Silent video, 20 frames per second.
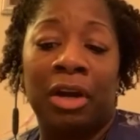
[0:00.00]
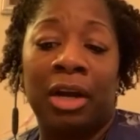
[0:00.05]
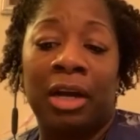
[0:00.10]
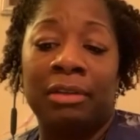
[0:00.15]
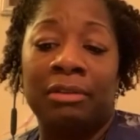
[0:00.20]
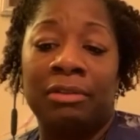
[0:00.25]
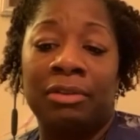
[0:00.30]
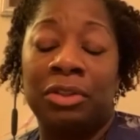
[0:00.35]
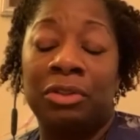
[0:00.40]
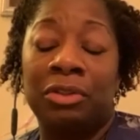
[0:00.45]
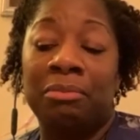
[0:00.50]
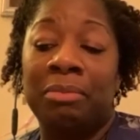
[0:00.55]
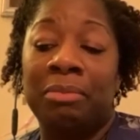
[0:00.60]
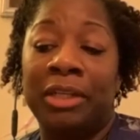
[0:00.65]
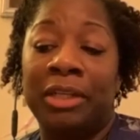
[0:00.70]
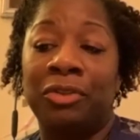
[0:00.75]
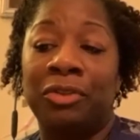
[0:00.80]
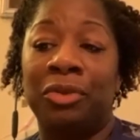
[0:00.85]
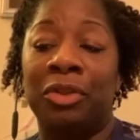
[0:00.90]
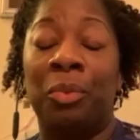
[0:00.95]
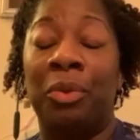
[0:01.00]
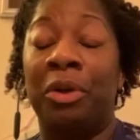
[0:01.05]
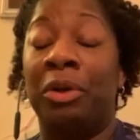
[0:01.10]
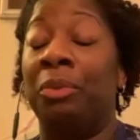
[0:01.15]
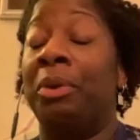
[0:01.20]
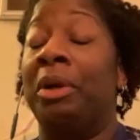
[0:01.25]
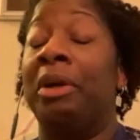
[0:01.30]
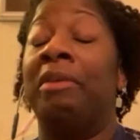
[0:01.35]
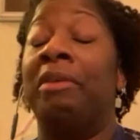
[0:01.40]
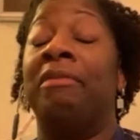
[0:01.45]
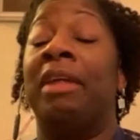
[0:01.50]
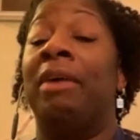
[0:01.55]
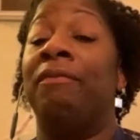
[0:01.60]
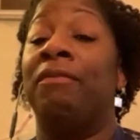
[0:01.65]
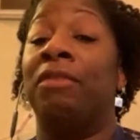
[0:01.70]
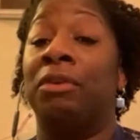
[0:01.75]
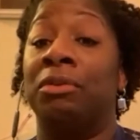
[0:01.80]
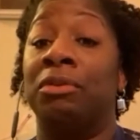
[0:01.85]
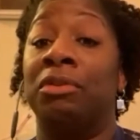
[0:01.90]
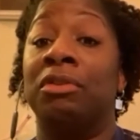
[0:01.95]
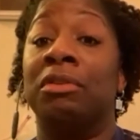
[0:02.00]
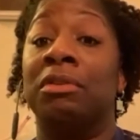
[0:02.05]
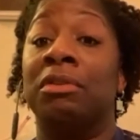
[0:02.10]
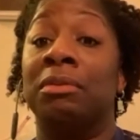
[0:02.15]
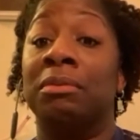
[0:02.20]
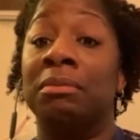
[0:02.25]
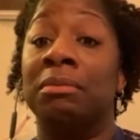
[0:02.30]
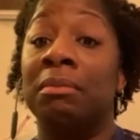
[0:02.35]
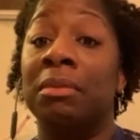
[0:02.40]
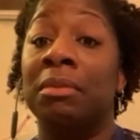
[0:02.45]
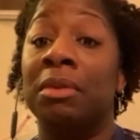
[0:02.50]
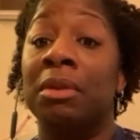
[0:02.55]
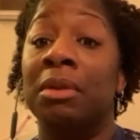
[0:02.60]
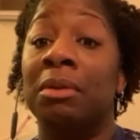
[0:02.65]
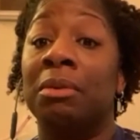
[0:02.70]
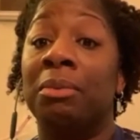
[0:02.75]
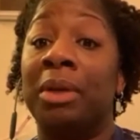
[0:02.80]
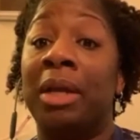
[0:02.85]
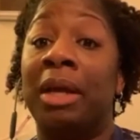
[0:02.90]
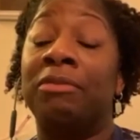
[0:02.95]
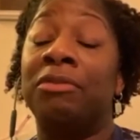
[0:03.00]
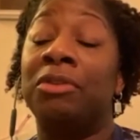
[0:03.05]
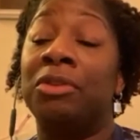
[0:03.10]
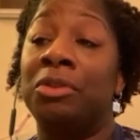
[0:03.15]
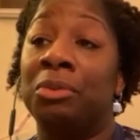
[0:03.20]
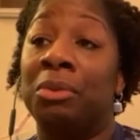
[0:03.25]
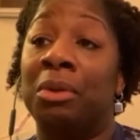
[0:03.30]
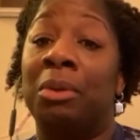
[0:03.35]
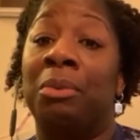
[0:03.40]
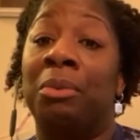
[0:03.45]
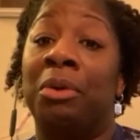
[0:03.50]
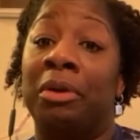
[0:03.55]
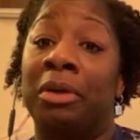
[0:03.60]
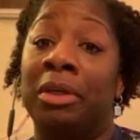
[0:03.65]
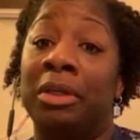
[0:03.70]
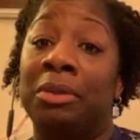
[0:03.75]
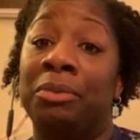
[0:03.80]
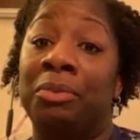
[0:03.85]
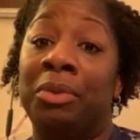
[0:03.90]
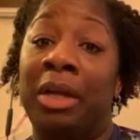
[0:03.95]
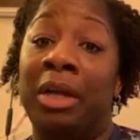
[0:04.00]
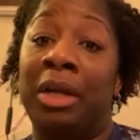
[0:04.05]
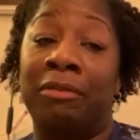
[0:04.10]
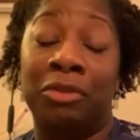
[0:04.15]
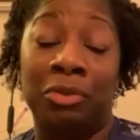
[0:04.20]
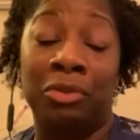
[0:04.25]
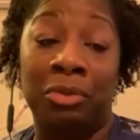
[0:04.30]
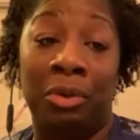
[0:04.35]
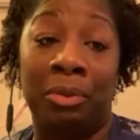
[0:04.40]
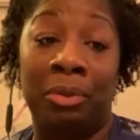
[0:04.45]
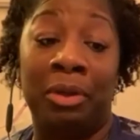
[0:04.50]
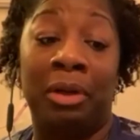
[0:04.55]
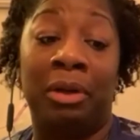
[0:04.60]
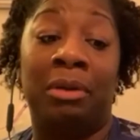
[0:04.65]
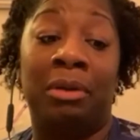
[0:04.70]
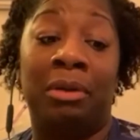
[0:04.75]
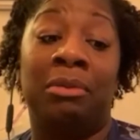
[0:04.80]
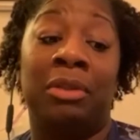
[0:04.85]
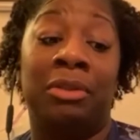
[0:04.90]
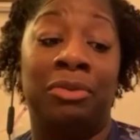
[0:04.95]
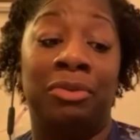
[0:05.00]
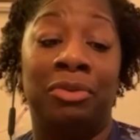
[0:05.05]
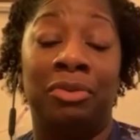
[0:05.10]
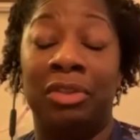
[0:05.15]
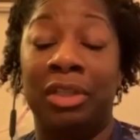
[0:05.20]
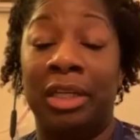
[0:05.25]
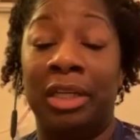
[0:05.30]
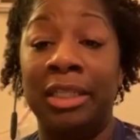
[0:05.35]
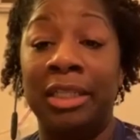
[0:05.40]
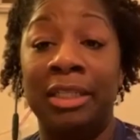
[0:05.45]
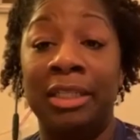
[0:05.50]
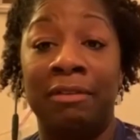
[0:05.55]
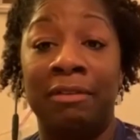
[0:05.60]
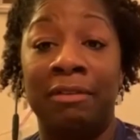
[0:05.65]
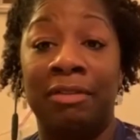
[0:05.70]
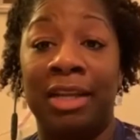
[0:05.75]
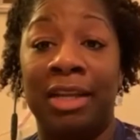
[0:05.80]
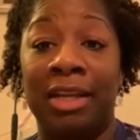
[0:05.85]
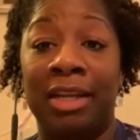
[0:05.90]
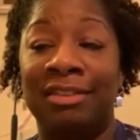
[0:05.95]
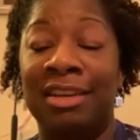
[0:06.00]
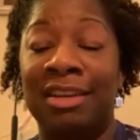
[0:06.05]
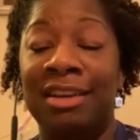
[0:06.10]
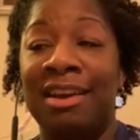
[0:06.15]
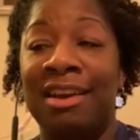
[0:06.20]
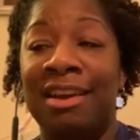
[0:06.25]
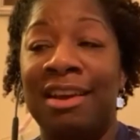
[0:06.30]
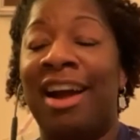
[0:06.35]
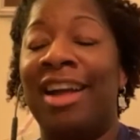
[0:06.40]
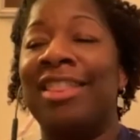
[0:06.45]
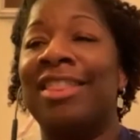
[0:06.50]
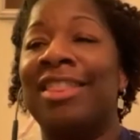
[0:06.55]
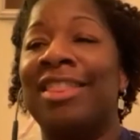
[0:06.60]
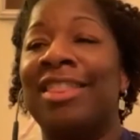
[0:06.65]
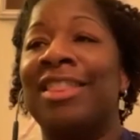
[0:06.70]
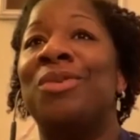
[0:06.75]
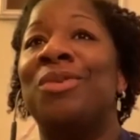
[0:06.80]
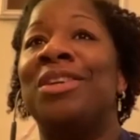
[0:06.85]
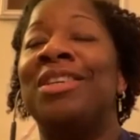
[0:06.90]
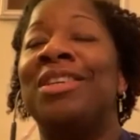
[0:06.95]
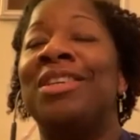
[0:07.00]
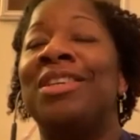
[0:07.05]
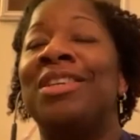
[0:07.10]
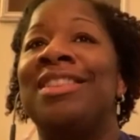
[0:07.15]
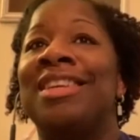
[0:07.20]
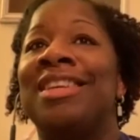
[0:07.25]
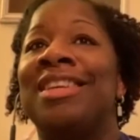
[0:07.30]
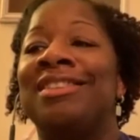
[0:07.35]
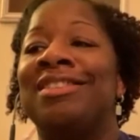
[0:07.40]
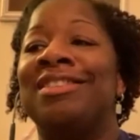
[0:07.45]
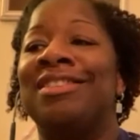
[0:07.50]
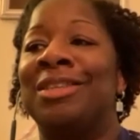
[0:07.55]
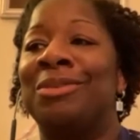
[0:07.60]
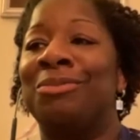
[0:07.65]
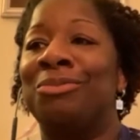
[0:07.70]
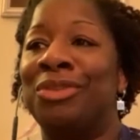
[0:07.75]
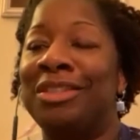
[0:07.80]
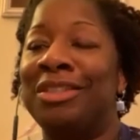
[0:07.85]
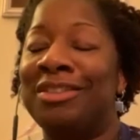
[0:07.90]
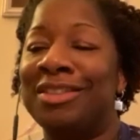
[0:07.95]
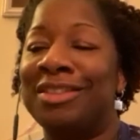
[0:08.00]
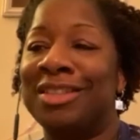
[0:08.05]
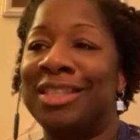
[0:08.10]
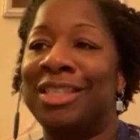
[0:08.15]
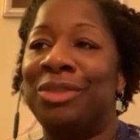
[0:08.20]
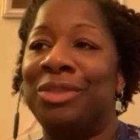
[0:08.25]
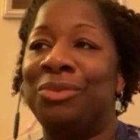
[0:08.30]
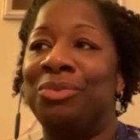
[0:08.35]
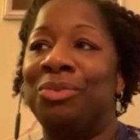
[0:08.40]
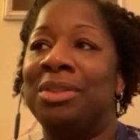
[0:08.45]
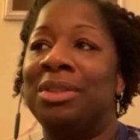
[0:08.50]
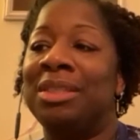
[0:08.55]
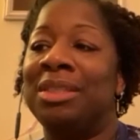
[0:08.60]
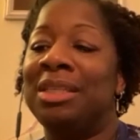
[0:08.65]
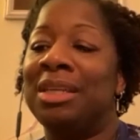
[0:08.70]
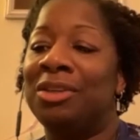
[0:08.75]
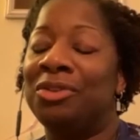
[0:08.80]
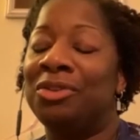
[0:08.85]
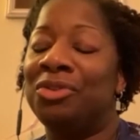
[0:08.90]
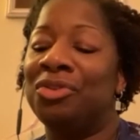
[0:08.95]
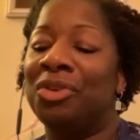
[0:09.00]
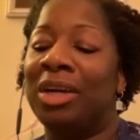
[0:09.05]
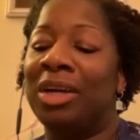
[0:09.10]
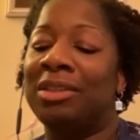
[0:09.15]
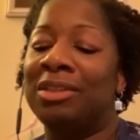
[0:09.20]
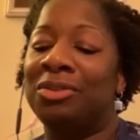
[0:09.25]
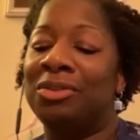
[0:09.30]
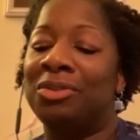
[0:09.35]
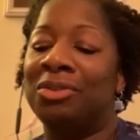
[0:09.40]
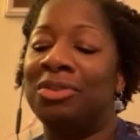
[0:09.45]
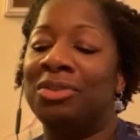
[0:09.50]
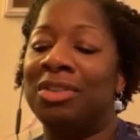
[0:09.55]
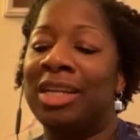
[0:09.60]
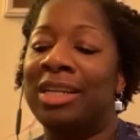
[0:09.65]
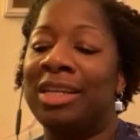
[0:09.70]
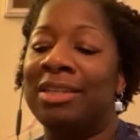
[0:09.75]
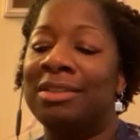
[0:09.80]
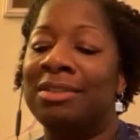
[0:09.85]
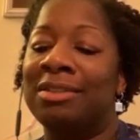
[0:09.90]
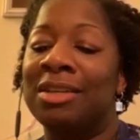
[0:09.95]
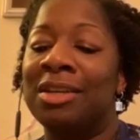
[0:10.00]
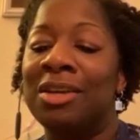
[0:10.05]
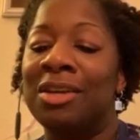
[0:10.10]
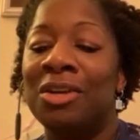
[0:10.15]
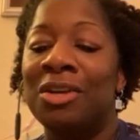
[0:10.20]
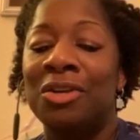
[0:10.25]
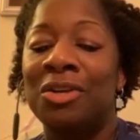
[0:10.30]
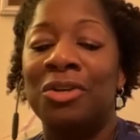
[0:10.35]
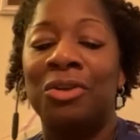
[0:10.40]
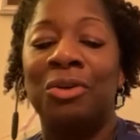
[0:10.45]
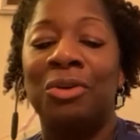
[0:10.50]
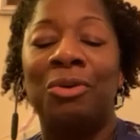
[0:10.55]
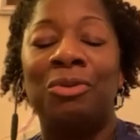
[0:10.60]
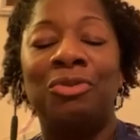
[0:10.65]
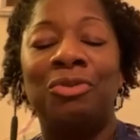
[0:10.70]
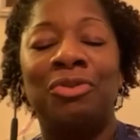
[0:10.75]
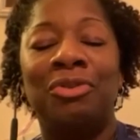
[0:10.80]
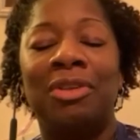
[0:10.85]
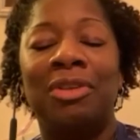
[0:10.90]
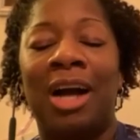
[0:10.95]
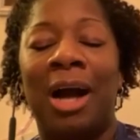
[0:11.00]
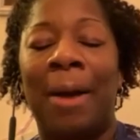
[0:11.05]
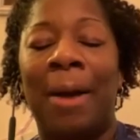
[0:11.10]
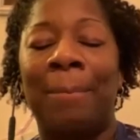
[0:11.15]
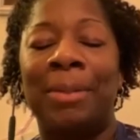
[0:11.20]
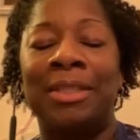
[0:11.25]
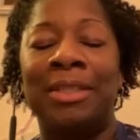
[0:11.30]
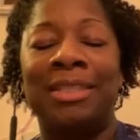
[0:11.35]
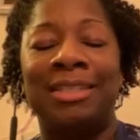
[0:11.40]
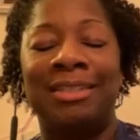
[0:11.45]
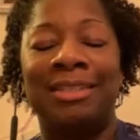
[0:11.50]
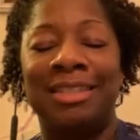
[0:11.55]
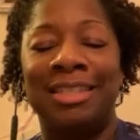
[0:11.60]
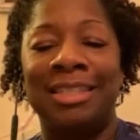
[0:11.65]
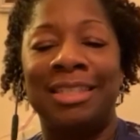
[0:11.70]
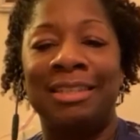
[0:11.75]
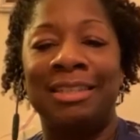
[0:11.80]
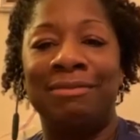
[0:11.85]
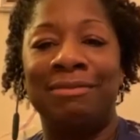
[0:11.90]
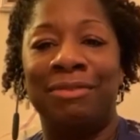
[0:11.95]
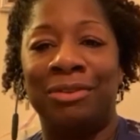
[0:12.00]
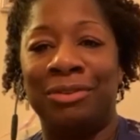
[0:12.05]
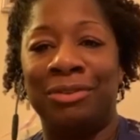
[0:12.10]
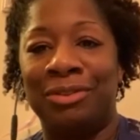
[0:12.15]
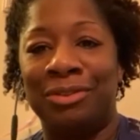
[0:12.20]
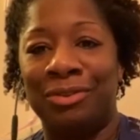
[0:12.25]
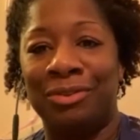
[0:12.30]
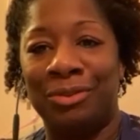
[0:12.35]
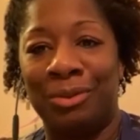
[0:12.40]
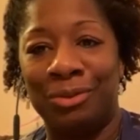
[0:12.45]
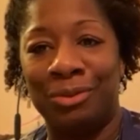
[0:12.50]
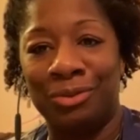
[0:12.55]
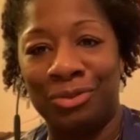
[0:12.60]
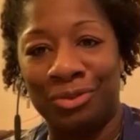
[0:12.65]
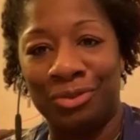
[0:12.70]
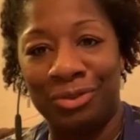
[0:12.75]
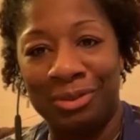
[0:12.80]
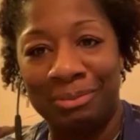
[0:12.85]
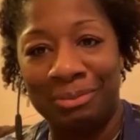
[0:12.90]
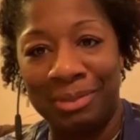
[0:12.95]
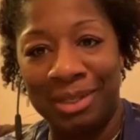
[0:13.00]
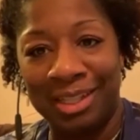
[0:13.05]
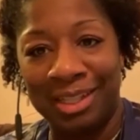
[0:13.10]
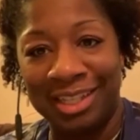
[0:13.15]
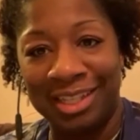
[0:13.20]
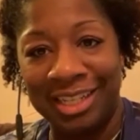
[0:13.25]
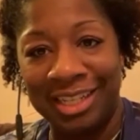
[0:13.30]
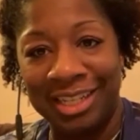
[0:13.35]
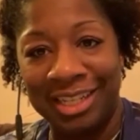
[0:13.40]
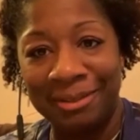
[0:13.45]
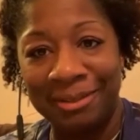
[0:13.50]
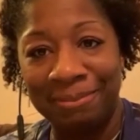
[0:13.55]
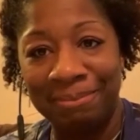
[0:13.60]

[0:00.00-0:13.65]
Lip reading: us to make sure that we're aware of that first. We have to do our work. We have to grow in our own understanding of things. I think one of the things that I'm trying to understand is cultural competency versus cultural humility.